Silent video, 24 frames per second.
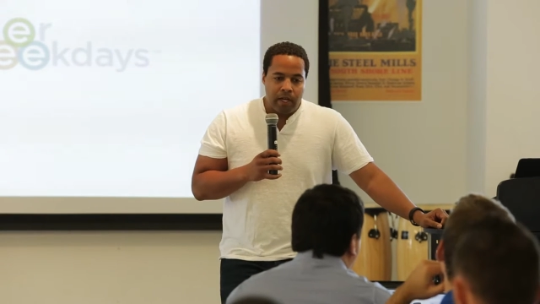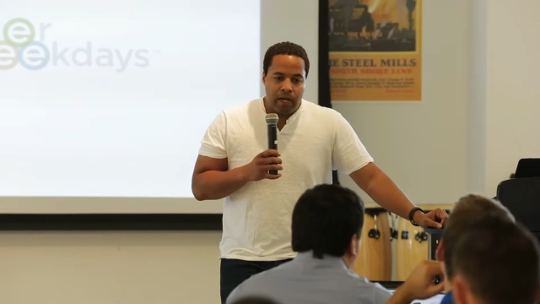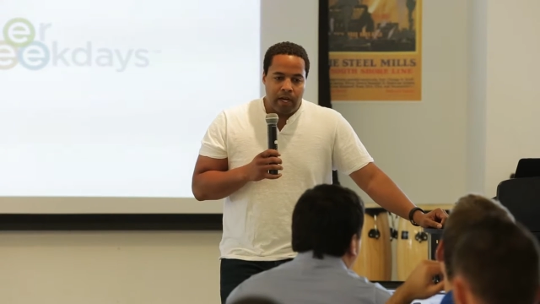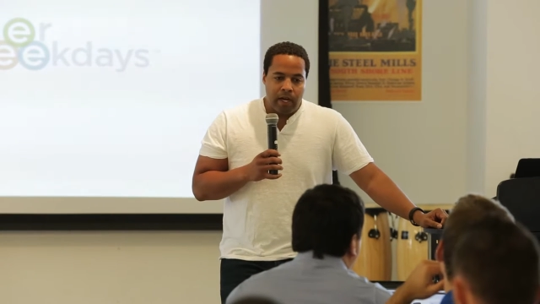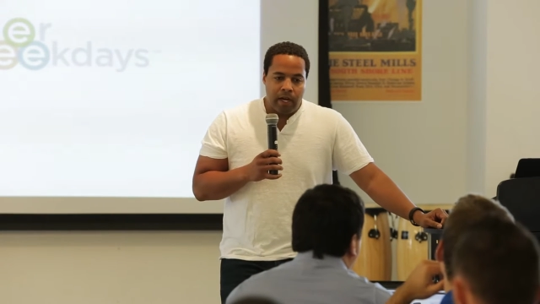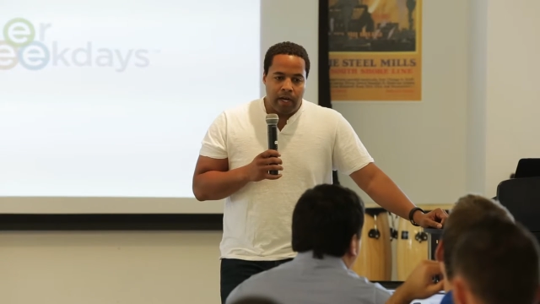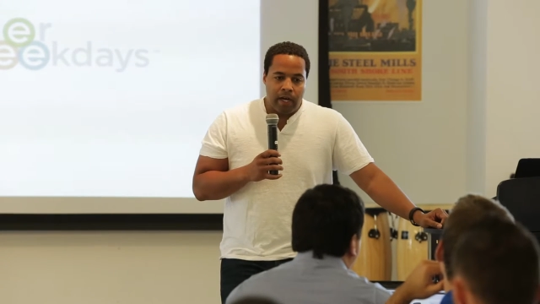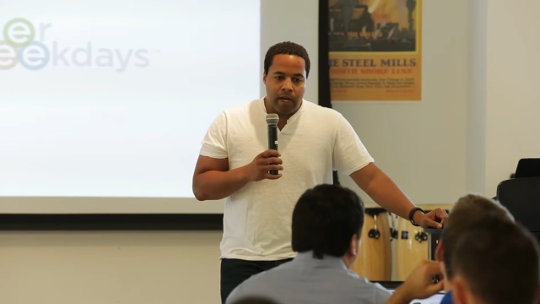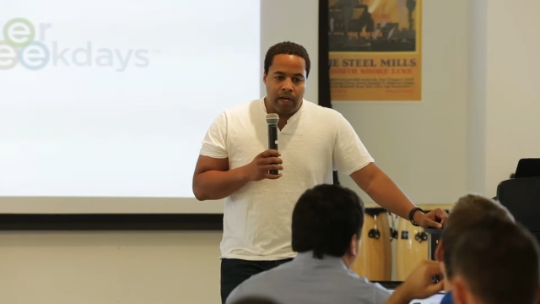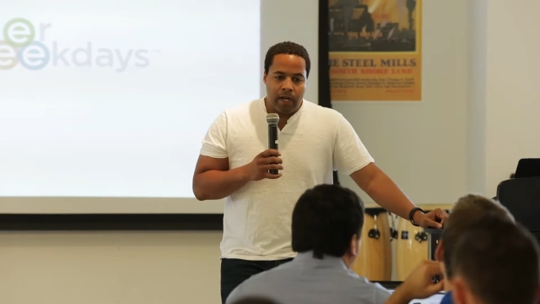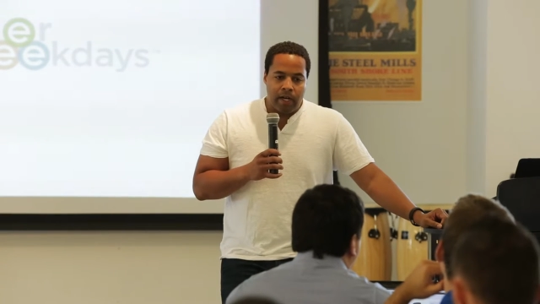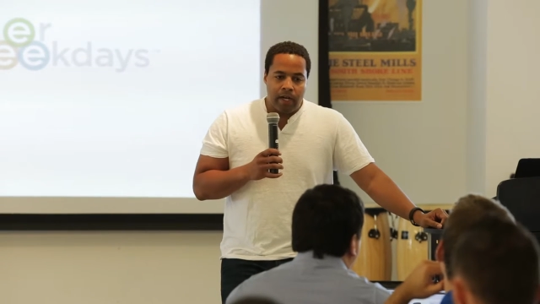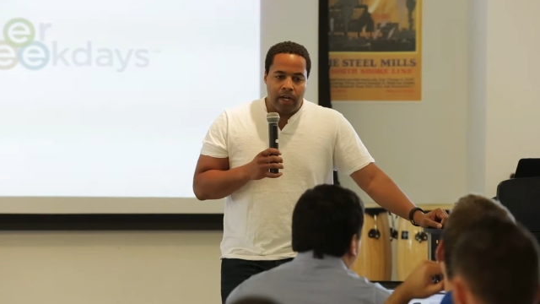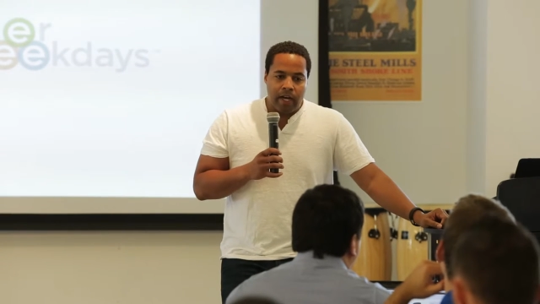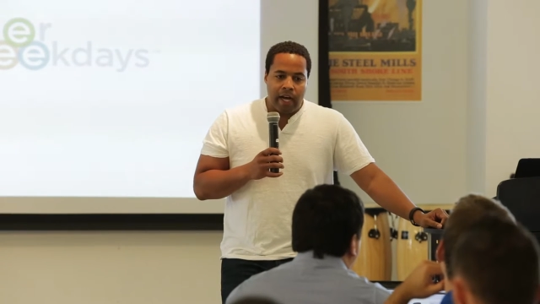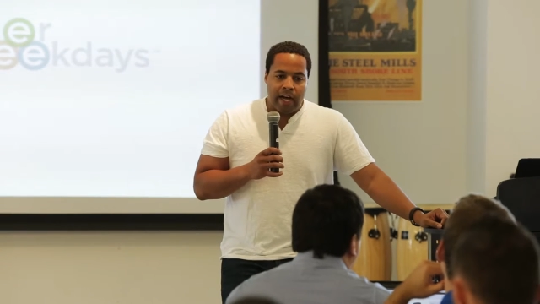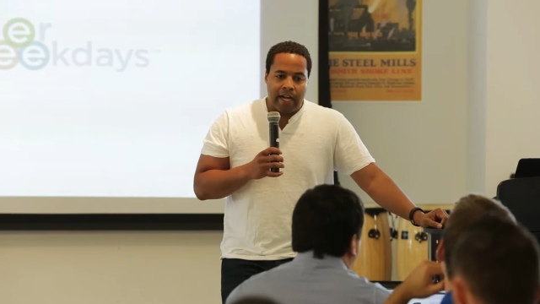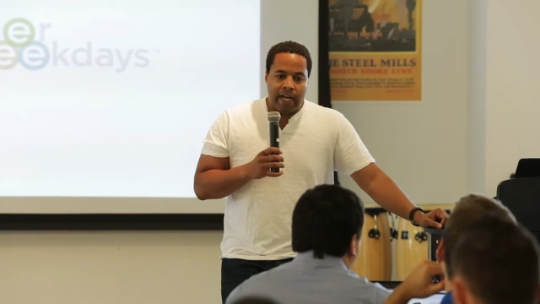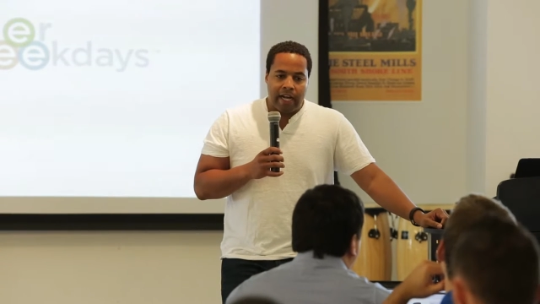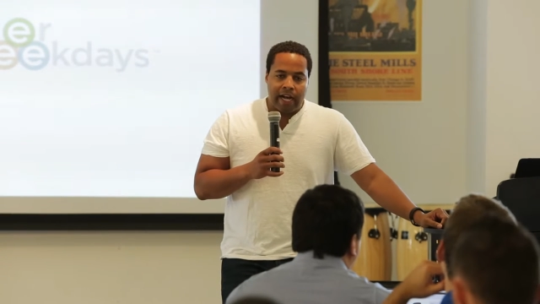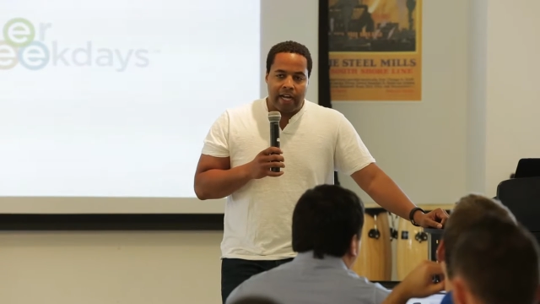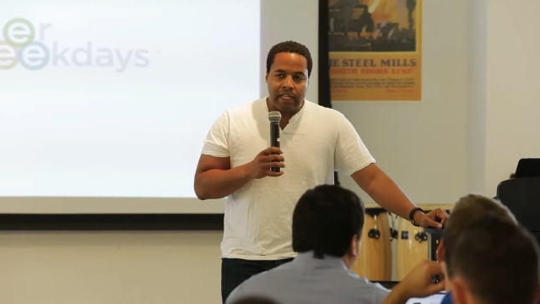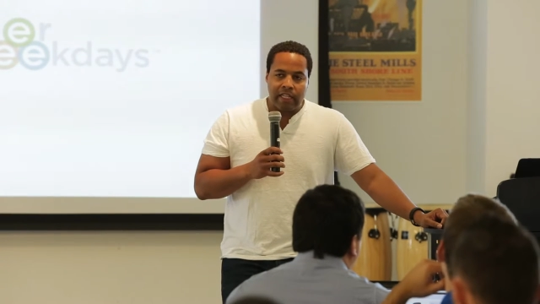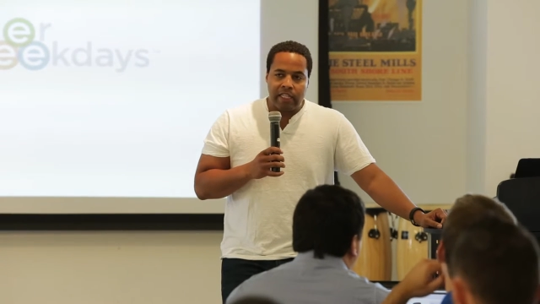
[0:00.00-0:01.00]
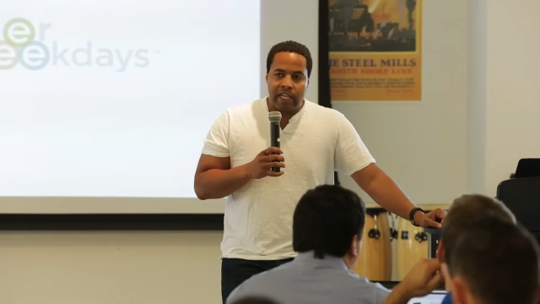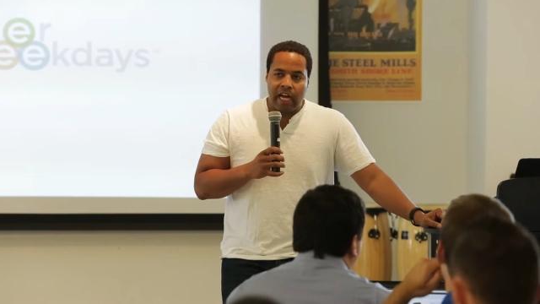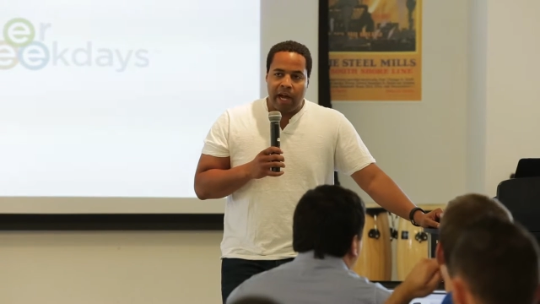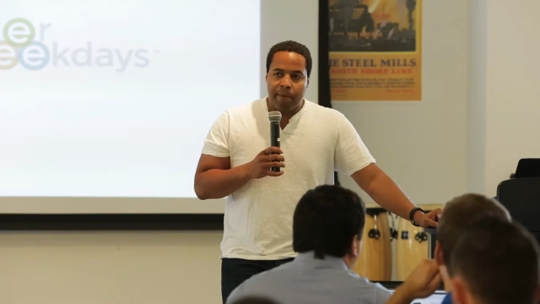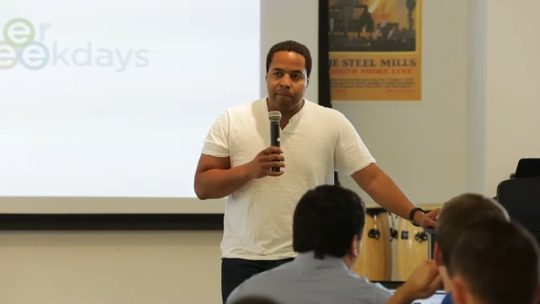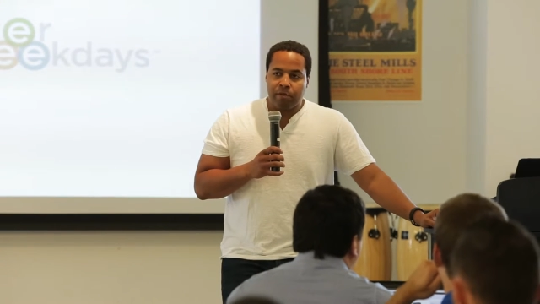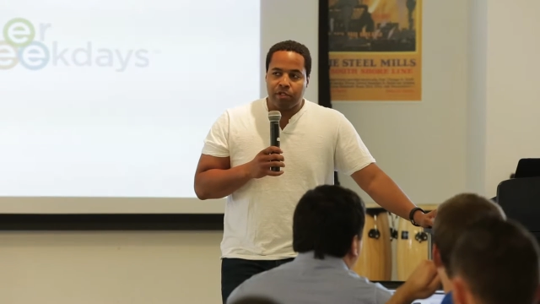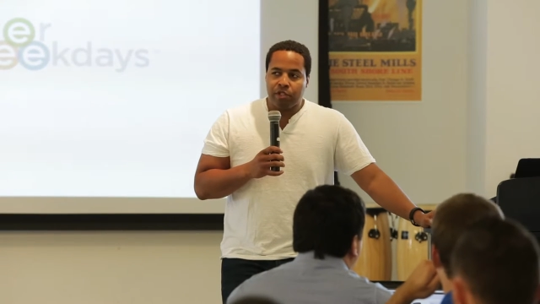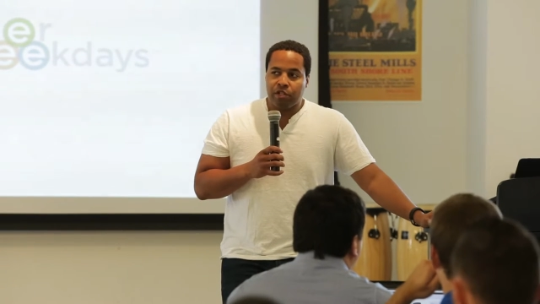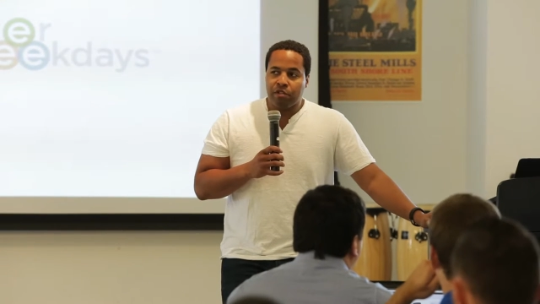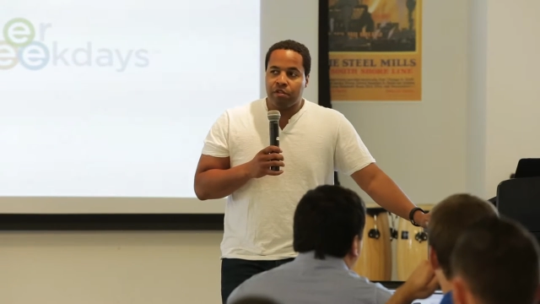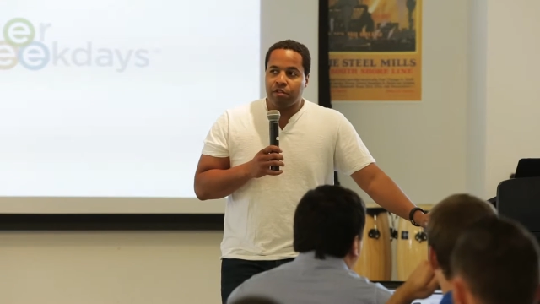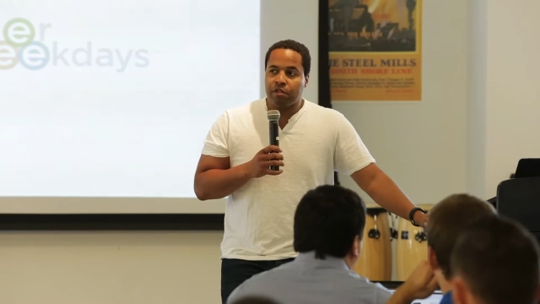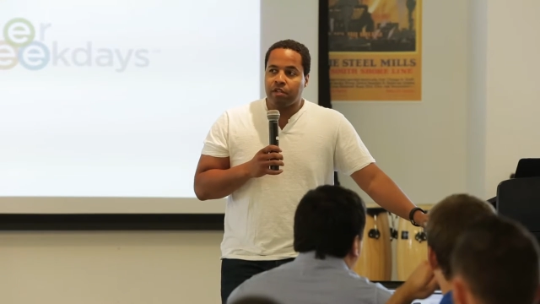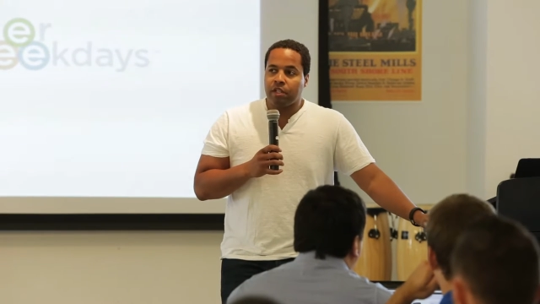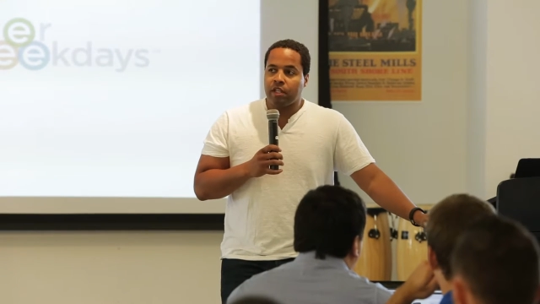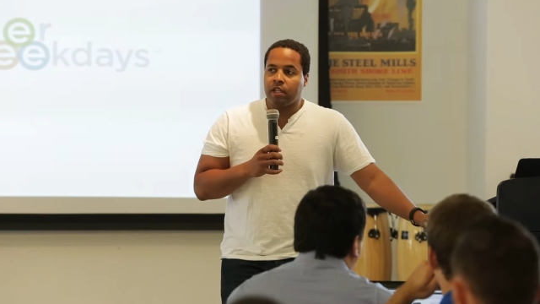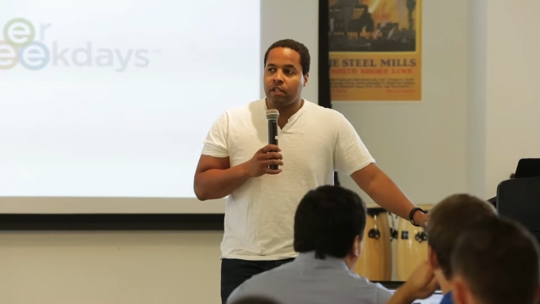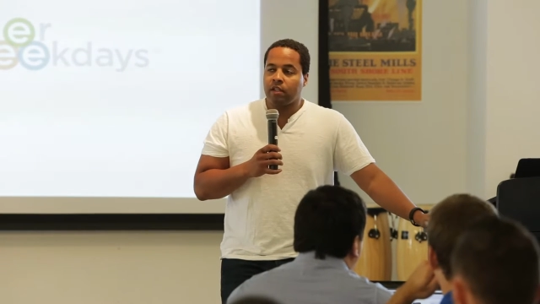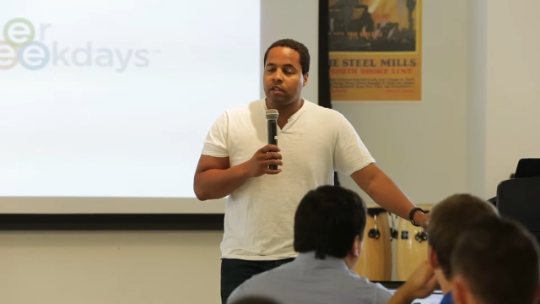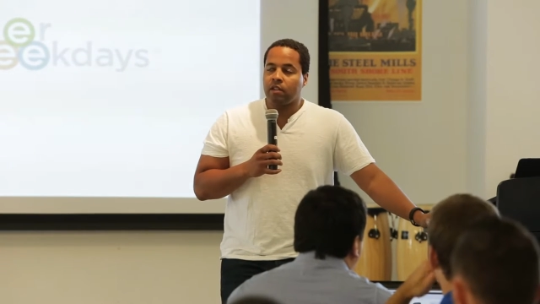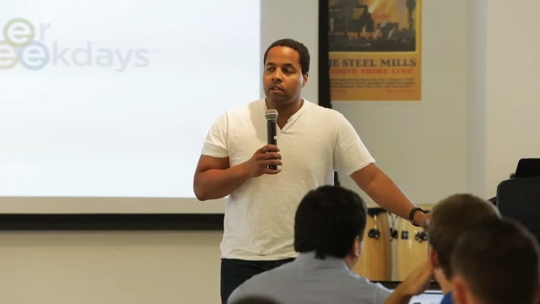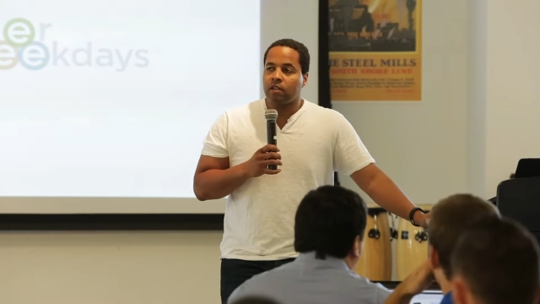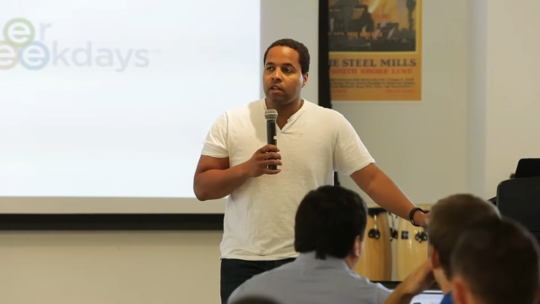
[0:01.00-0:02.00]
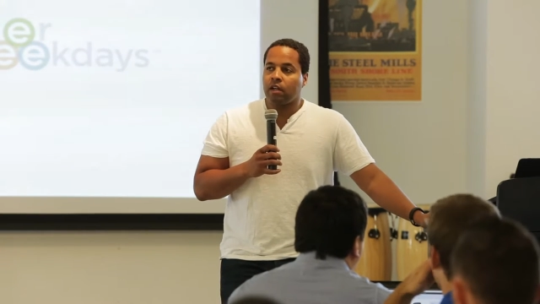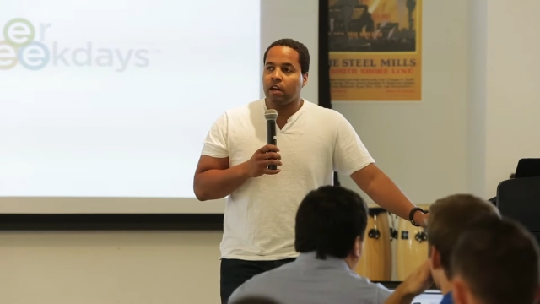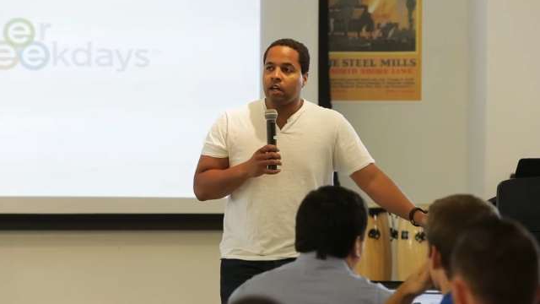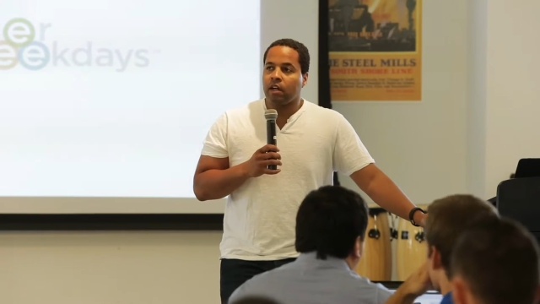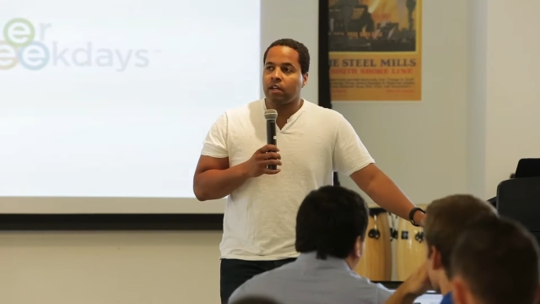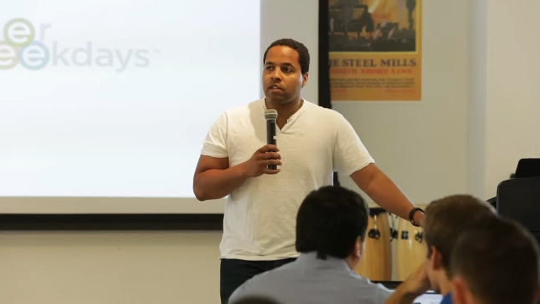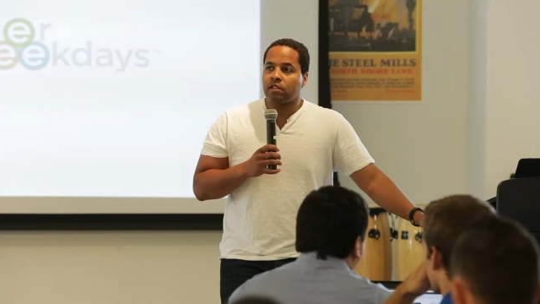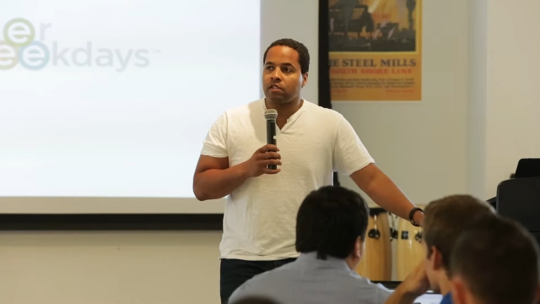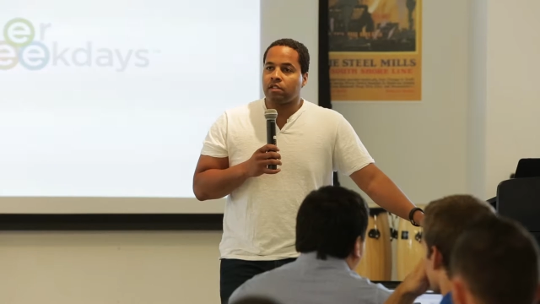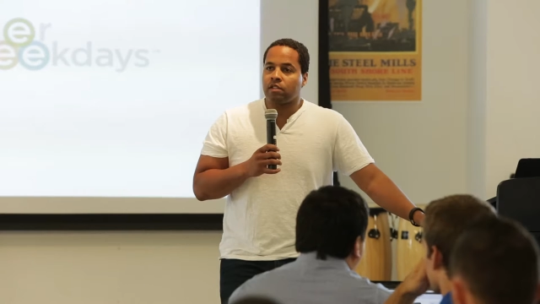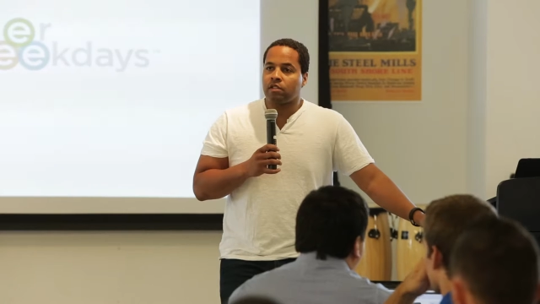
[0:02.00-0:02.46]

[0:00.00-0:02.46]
uh, I got the opportunity uh,